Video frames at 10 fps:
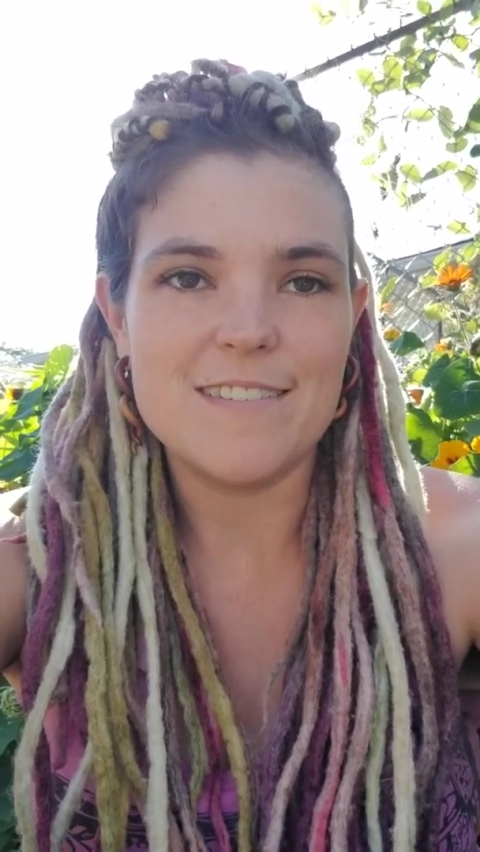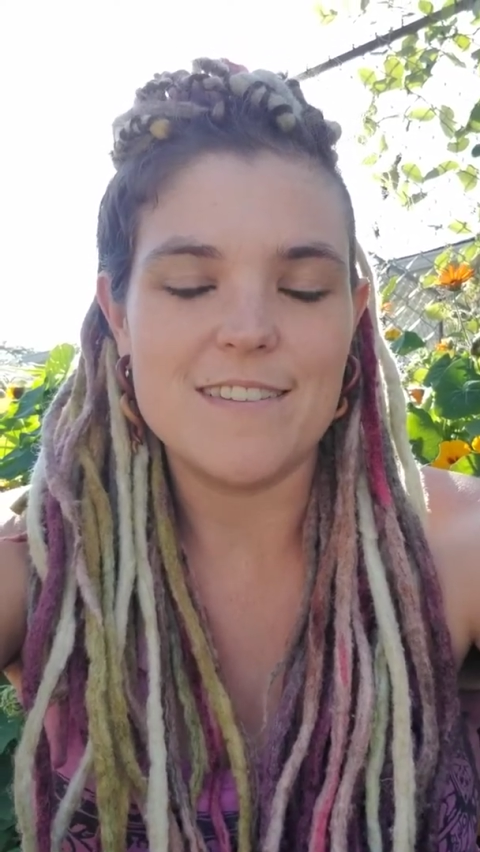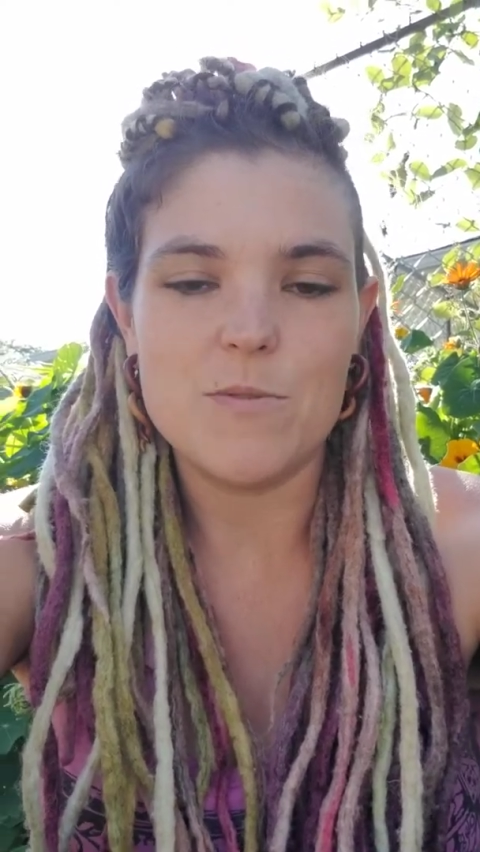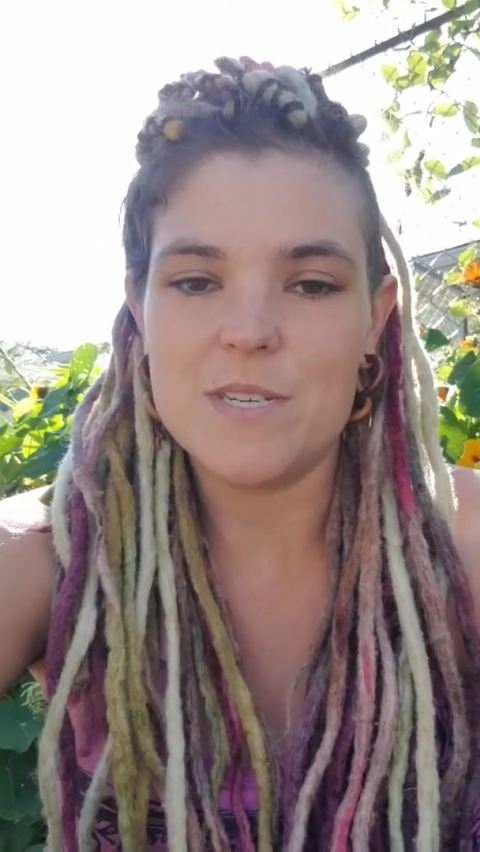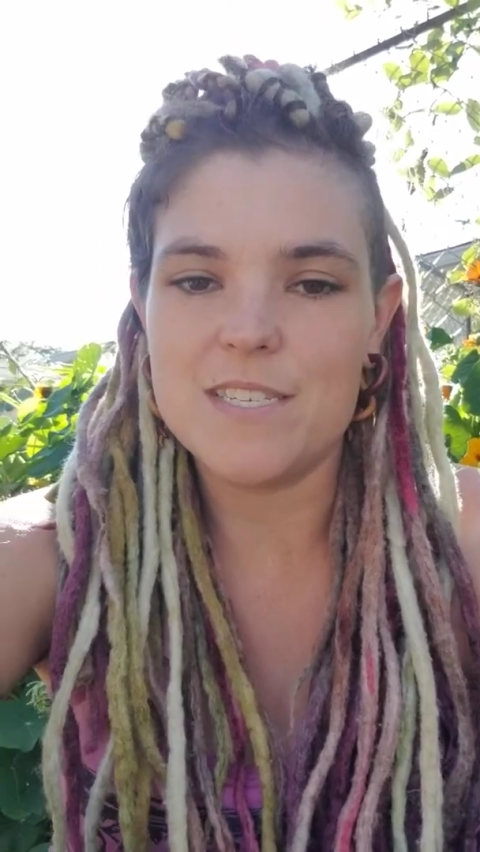
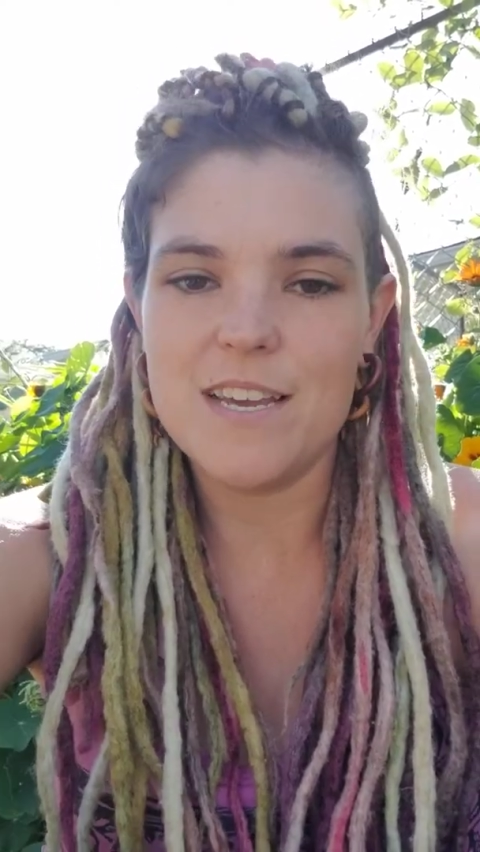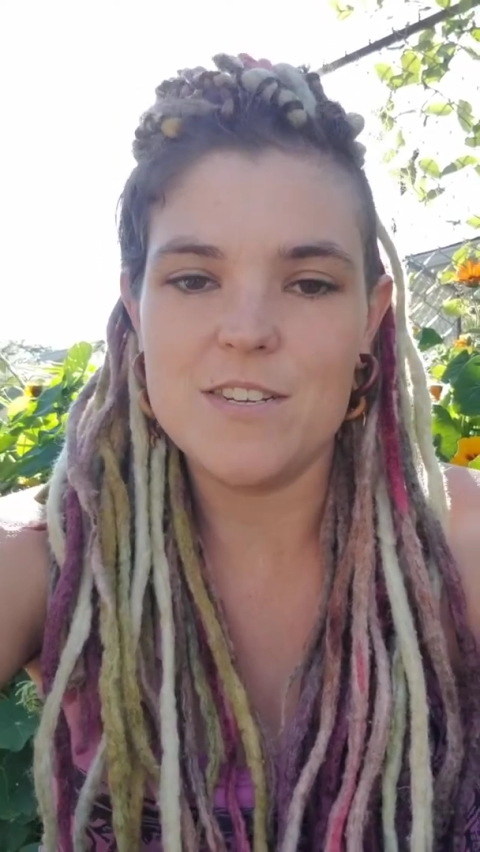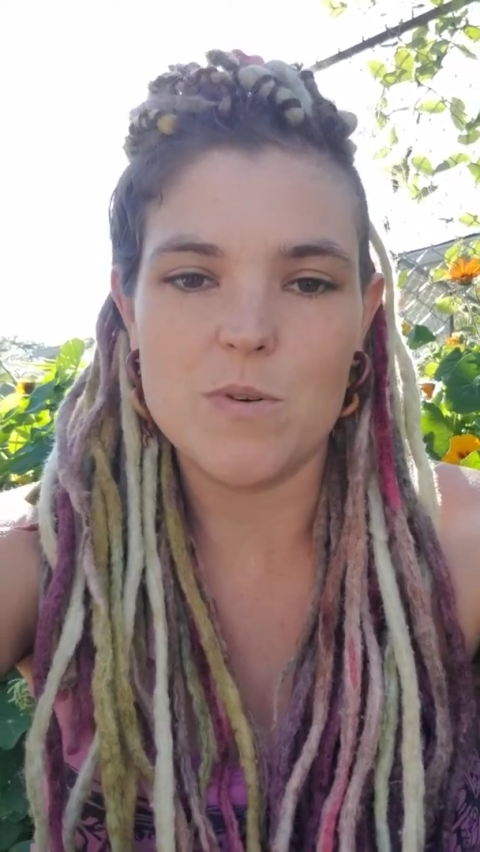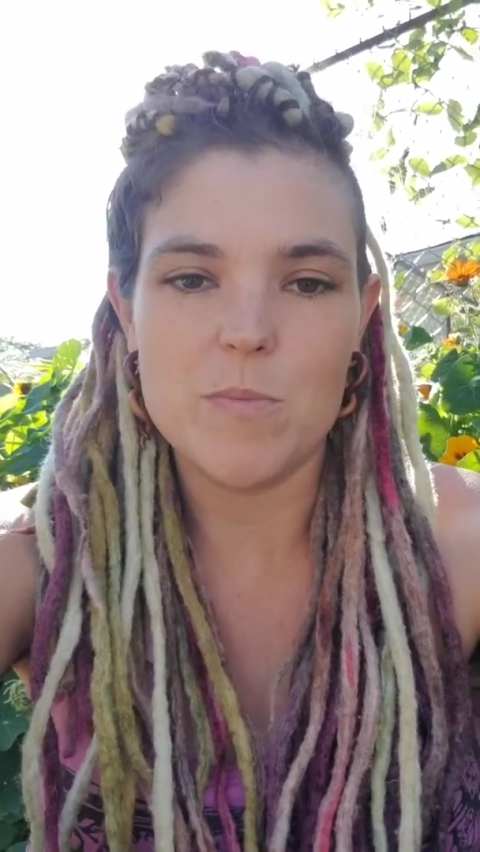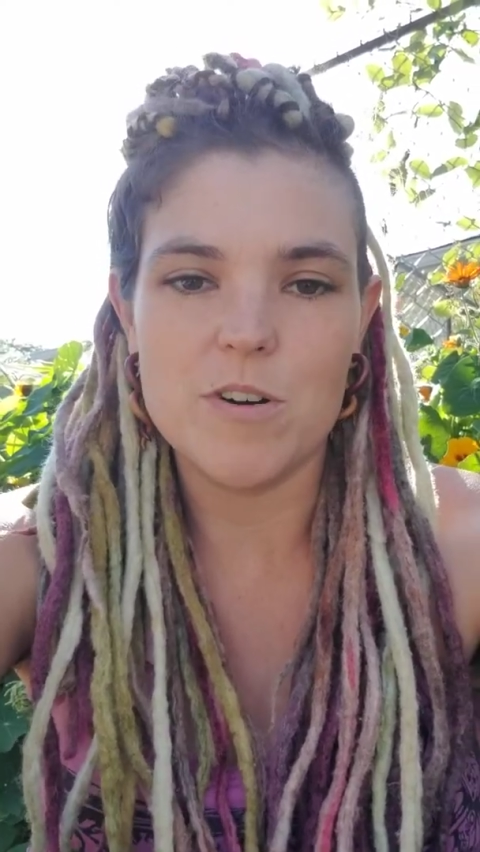that we say
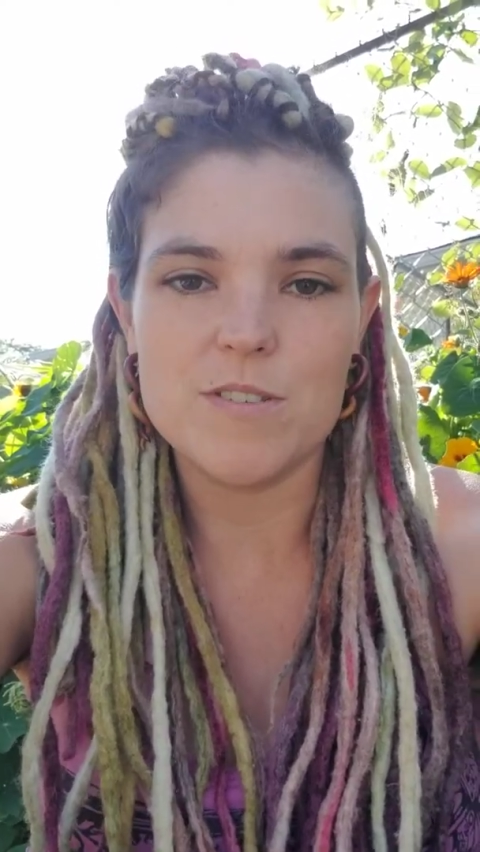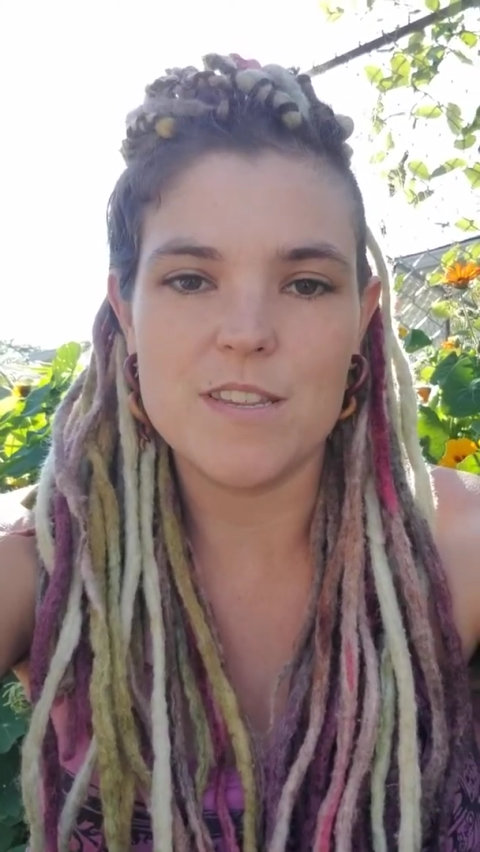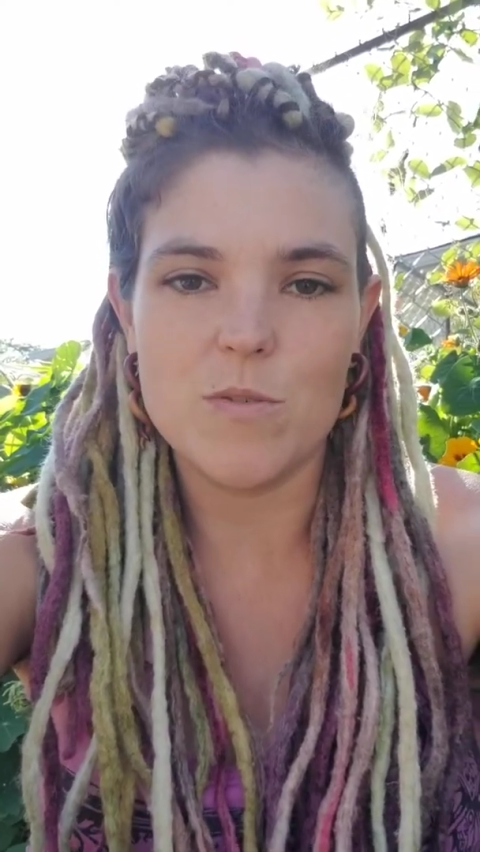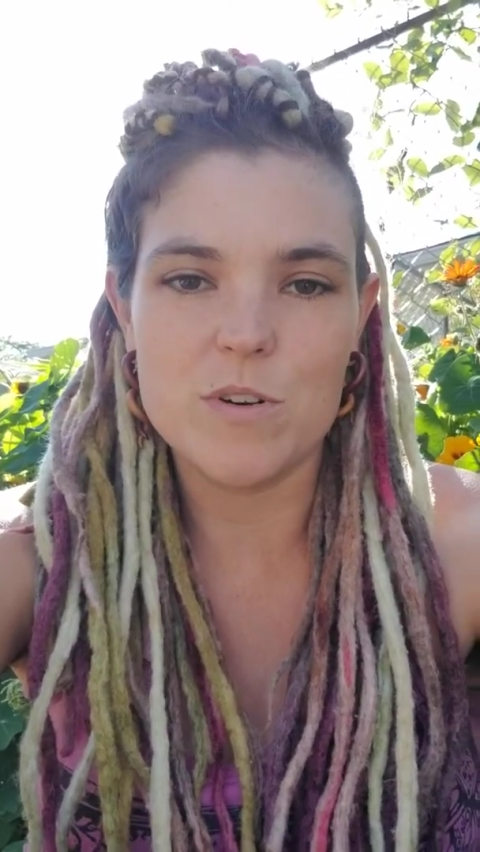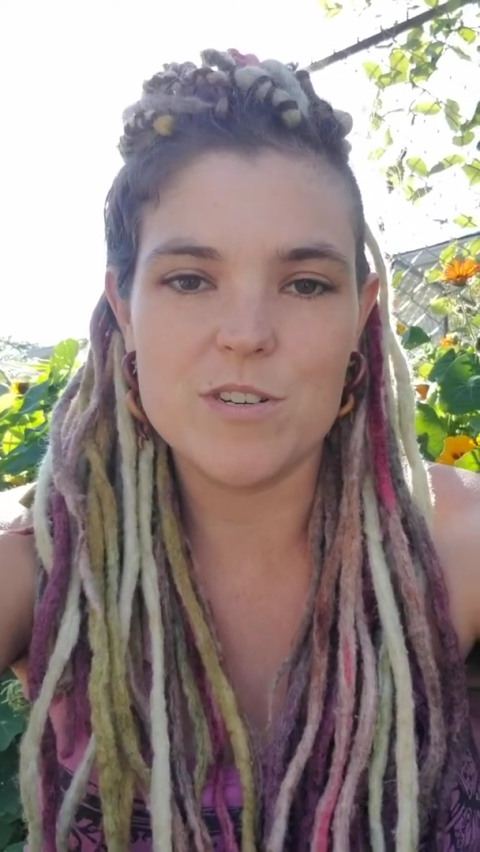to a person
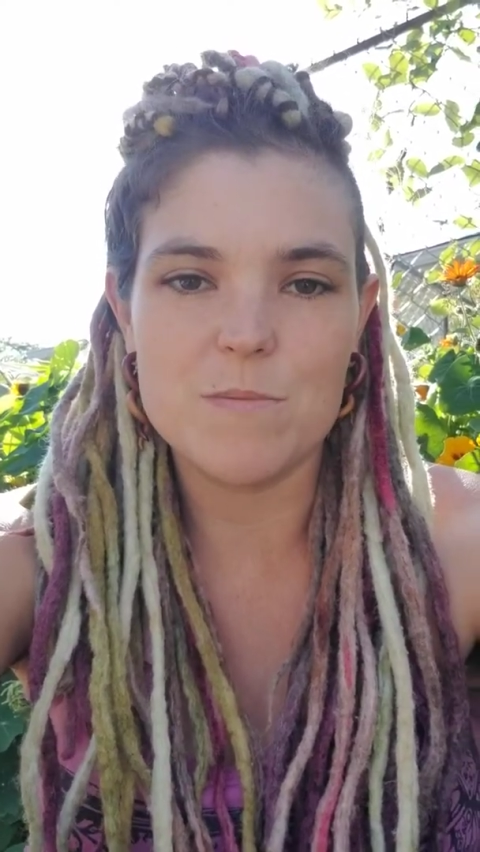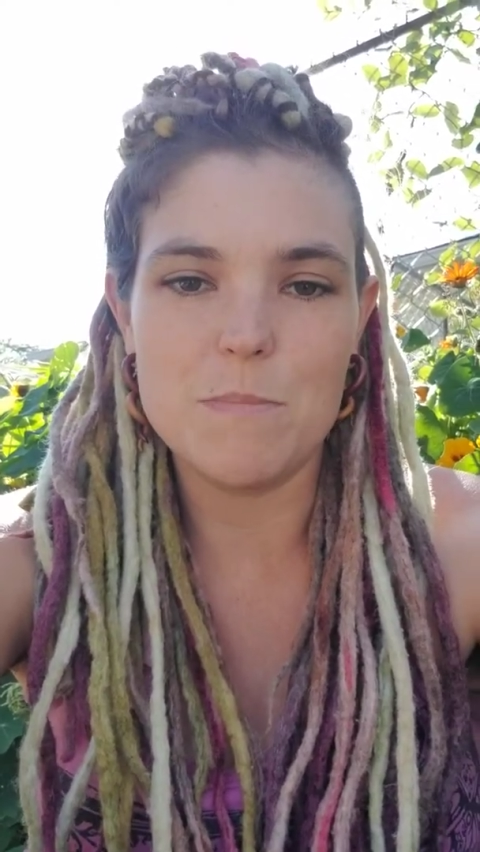that we're just